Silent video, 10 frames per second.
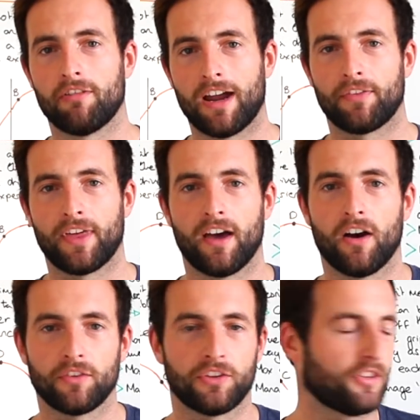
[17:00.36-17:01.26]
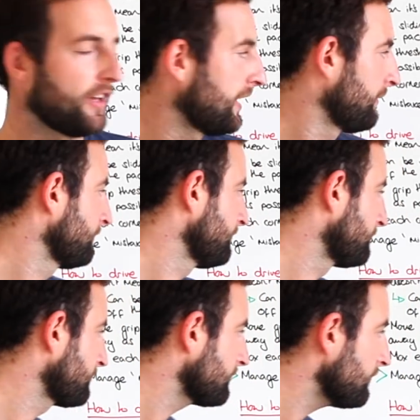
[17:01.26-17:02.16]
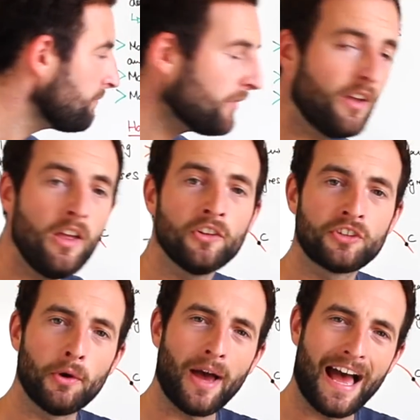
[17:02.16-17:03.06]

are out there on the circuit. So